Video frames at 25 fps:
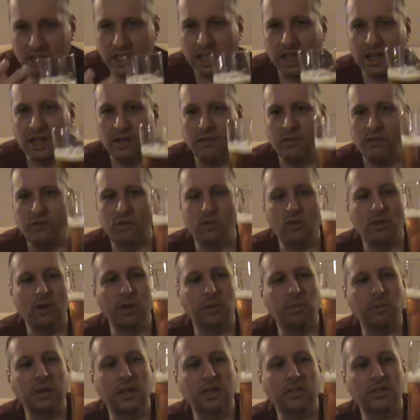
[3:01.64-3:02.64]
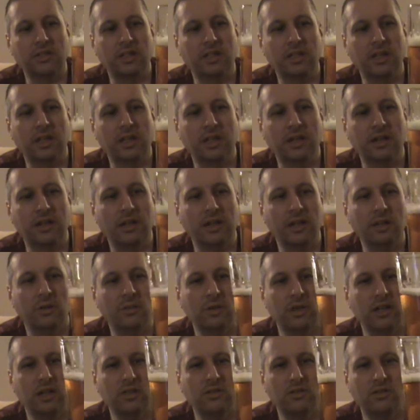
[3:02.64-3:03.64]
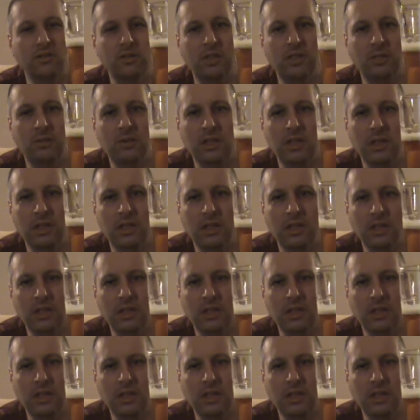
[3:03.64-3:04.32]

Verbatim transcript: kind of fruity base in there anyway. So anyway,